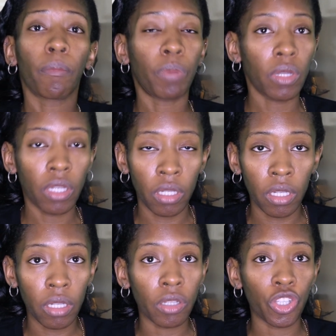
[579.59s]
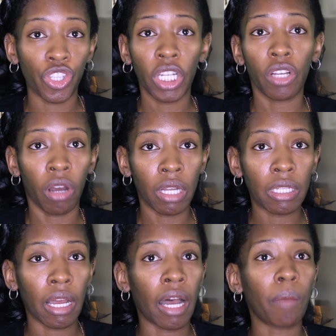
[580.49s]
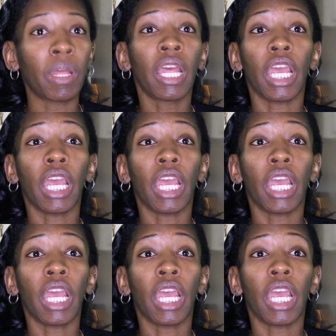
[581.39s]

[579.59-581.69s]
put the sheet on top.